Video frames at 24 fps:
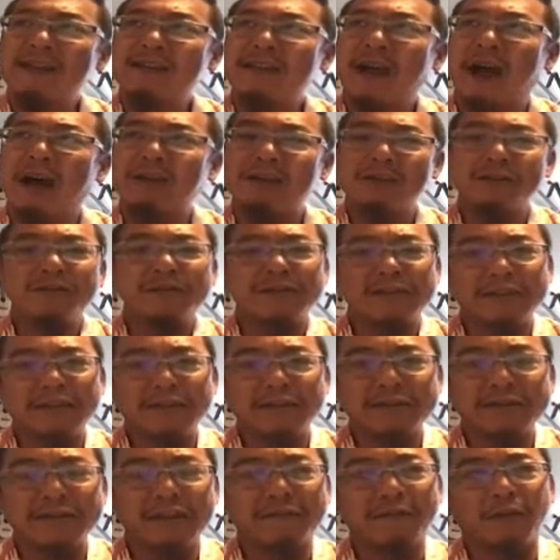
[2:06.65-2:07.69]
How do you see
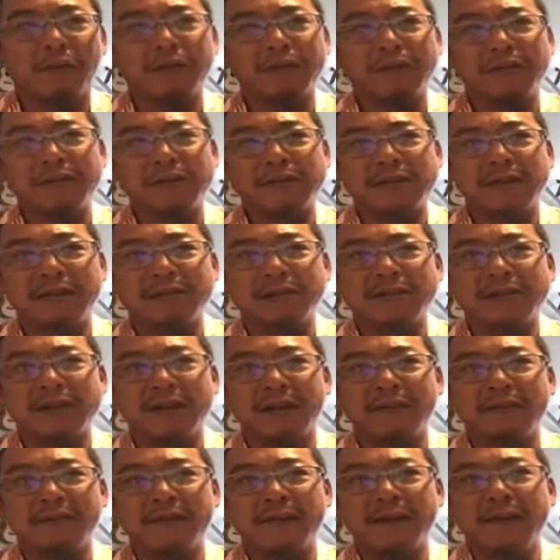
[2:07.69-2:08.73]
yourself? Or do you see
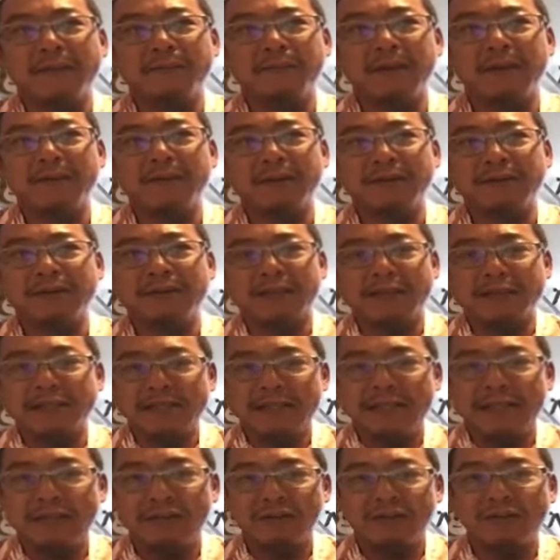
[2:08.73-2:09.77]
yourself, maybe you're
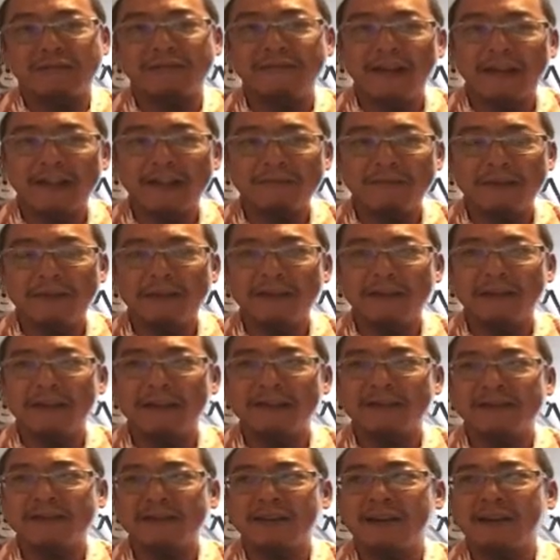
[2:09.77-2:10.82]
succeeding or developing
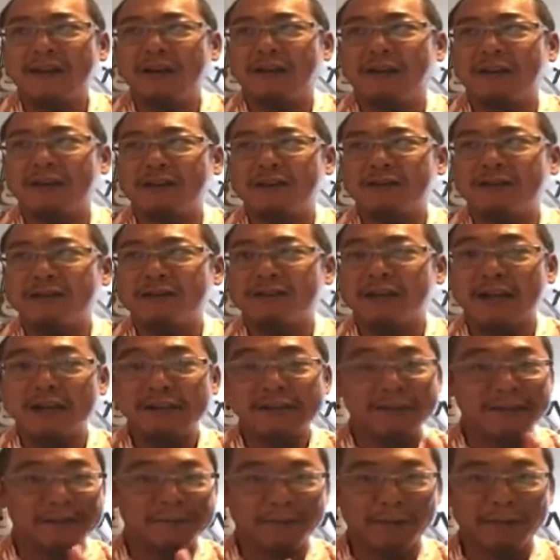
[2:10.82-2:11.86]
things? Are you a
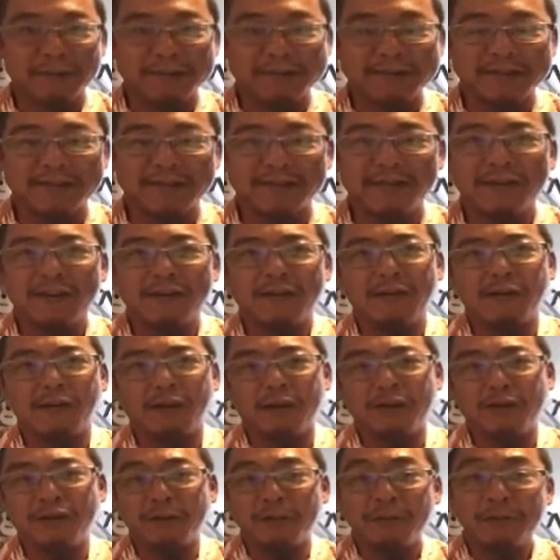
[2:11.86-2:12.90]
Tesla person? Or are
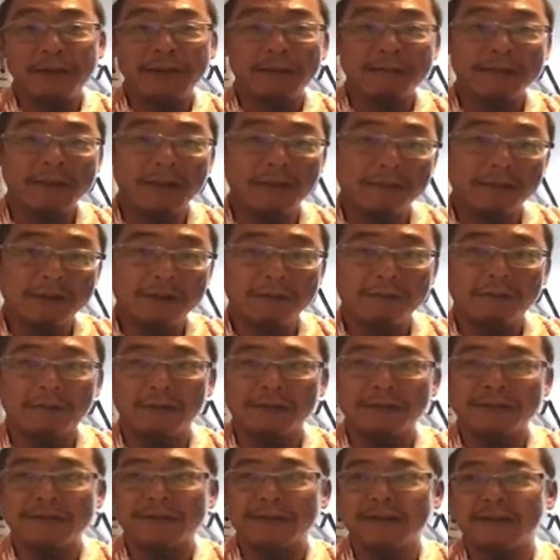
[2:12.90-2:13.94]
you a BMW
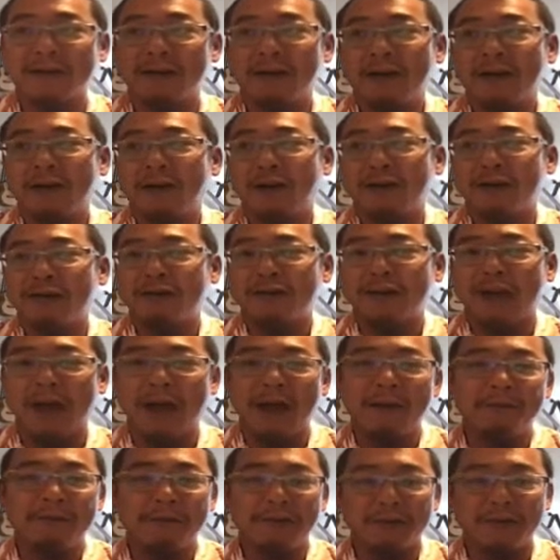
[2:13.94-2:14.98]
person? Are you an
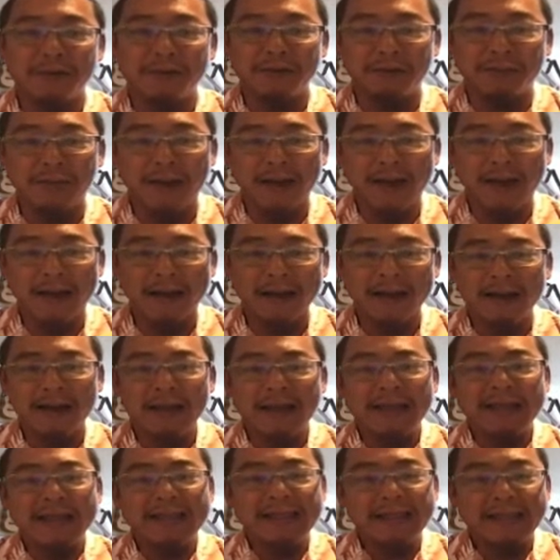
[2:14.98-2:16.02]
Apple? Are you a Mac?
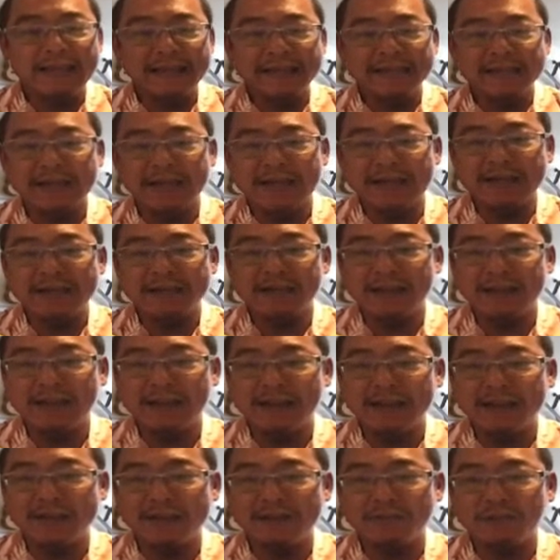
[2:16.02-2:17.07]
These kinds of
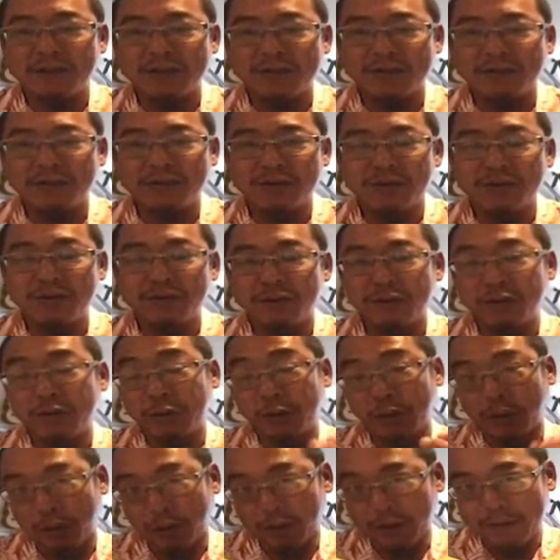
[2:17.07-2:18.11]
things is what you do
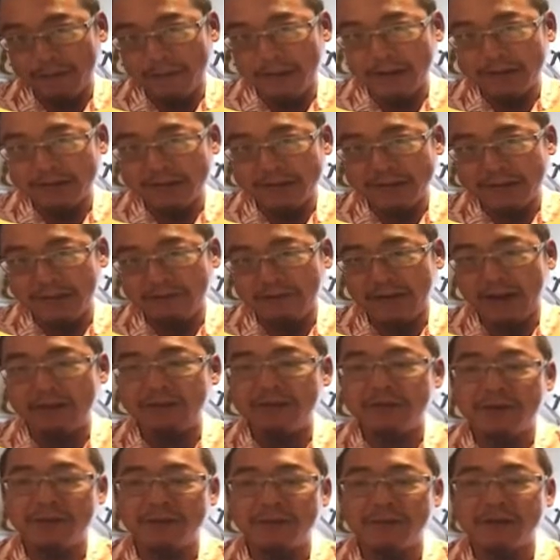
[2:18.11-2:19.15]
learn about yourself and
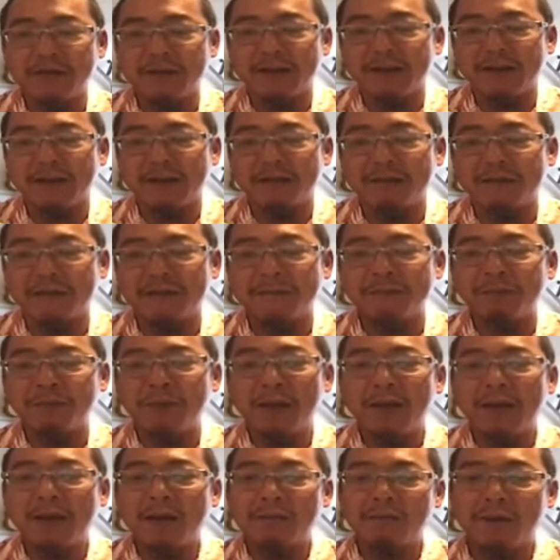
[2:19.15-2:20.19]
you communicate, right?
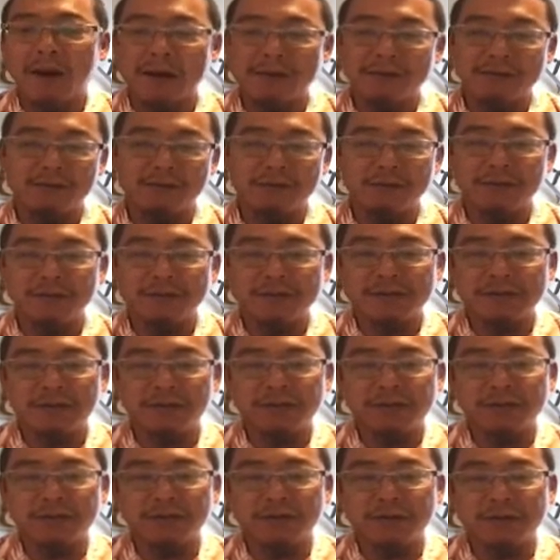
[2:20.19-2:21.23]
Practical goals,
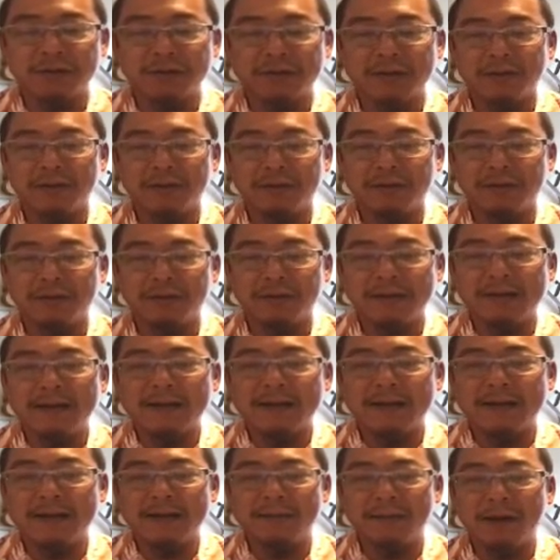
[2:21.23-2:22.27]
social goals,
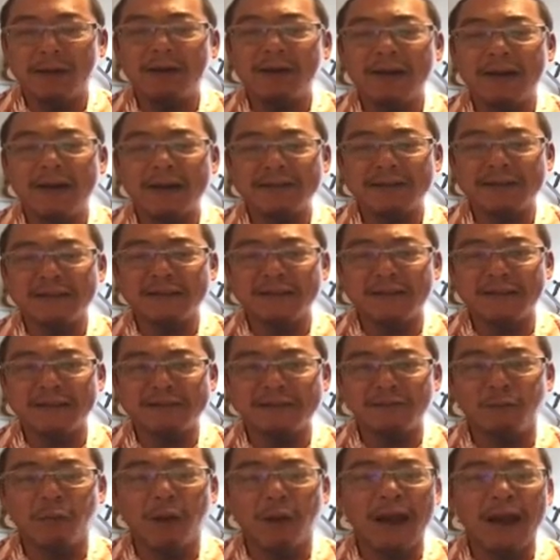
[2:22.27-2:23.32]
all kinds of things.
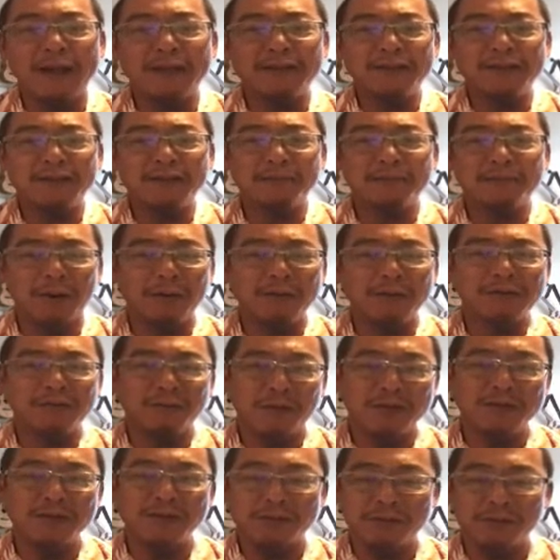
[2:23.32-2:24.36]
Why do you post
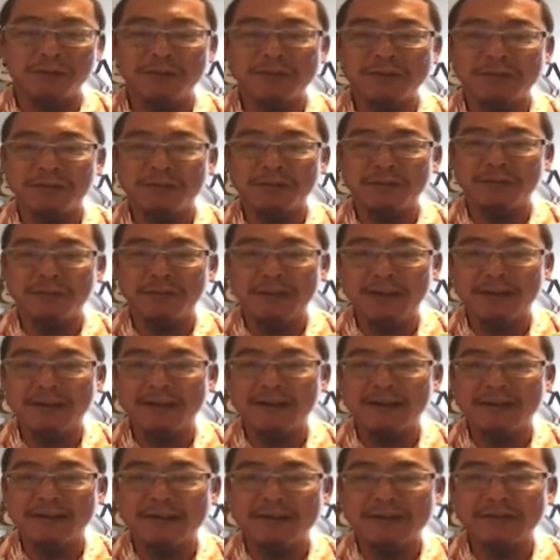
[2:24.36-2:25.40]
what you do on social
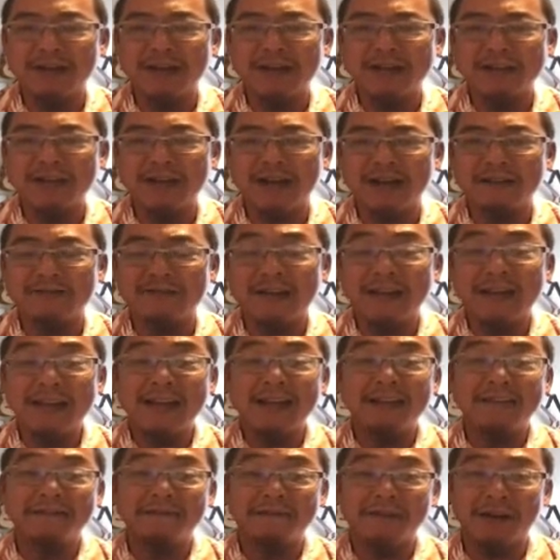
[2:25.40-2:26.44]
media? Okay, so that's kind of,
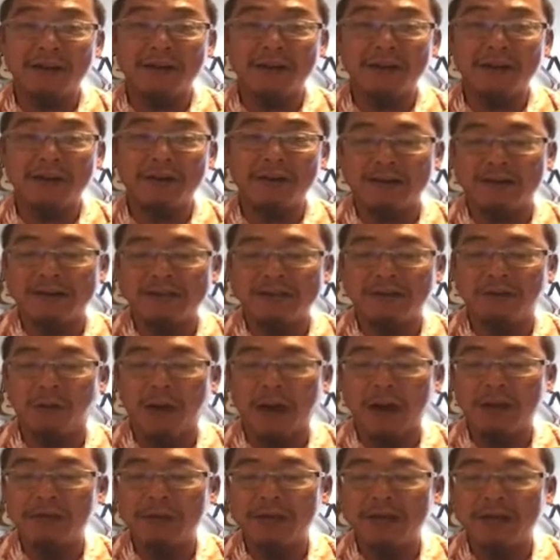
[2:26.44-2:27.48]
in a very quick nutshell,
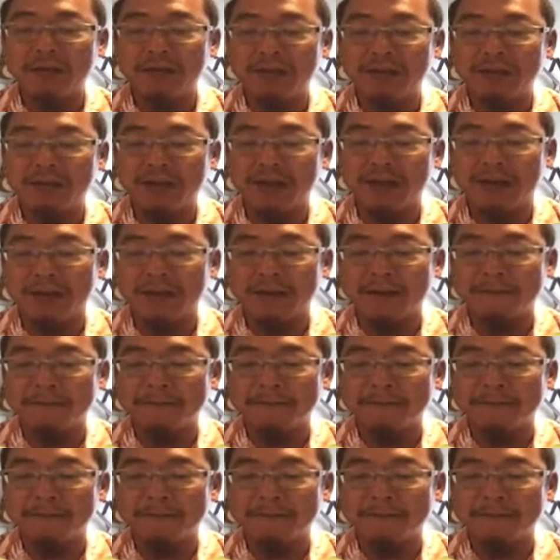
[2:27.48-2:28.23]
why we communicate.